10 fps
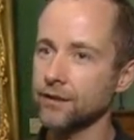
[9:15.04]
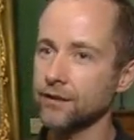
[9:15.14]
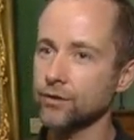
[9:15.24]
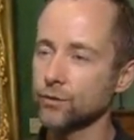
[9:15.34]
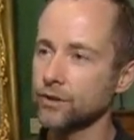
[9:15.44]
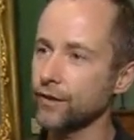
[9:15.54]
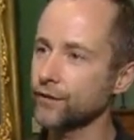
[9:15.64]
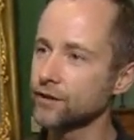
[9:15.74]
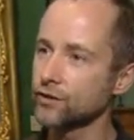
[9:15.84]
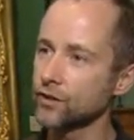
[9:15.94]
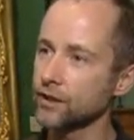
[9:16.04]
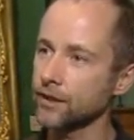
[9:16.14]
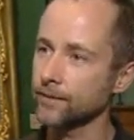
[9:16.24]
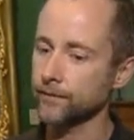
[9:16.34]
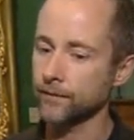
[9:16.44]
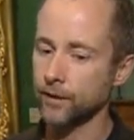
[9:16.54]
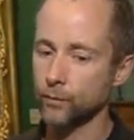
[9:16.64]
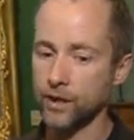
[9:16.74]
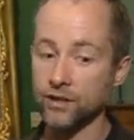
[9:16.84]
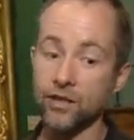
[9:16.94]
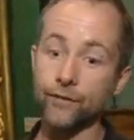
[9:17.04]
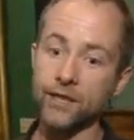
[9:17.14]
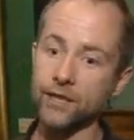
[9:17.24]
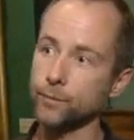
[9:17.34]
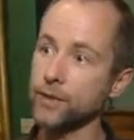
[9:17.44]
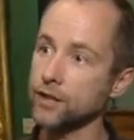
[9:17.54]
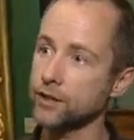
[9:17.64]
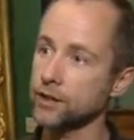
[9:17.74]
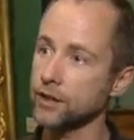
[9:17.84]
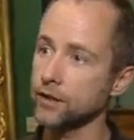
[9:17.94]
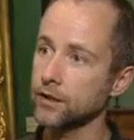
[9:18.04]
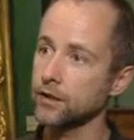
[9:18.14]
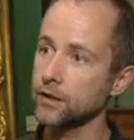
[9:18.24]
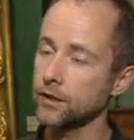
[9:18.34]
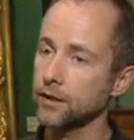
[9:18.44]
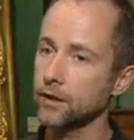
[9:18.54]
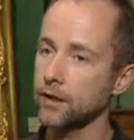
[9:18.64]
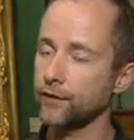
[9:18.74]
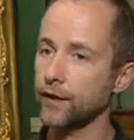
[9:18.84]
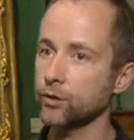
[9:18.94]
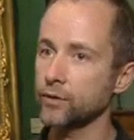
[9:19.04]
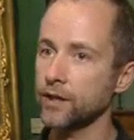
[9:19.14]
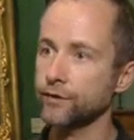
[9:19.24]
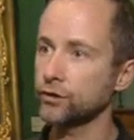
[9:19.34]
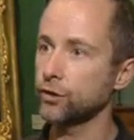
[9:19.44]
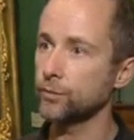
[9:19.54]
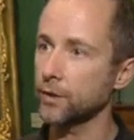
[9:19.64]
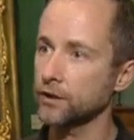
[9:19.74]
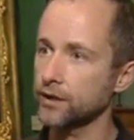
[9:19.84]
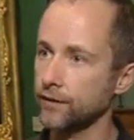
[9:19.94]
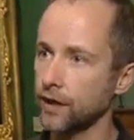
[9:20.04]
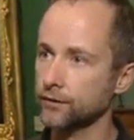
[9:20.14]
there's no difference really. Whereas living at the beach, if I go there for 2 months, if I